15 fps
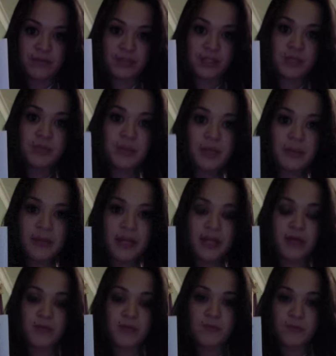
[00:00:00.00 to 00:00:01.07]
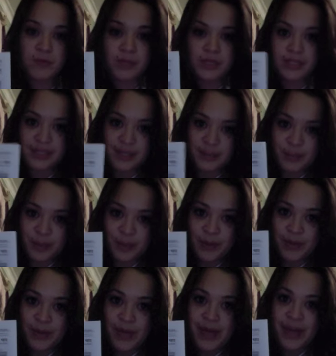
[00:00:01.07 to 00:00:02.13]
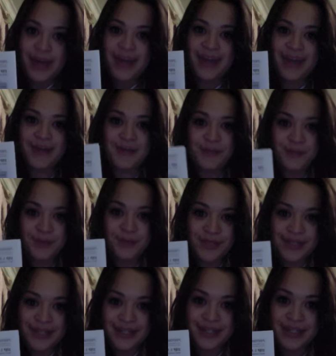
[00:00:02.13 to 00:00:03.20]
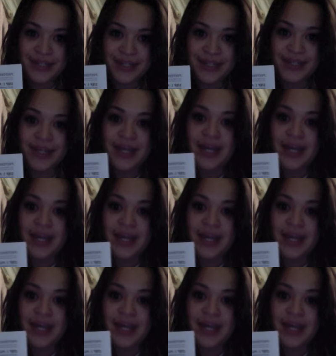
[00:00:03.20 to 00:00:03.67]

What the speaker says: So you want to make it really simple and really clear,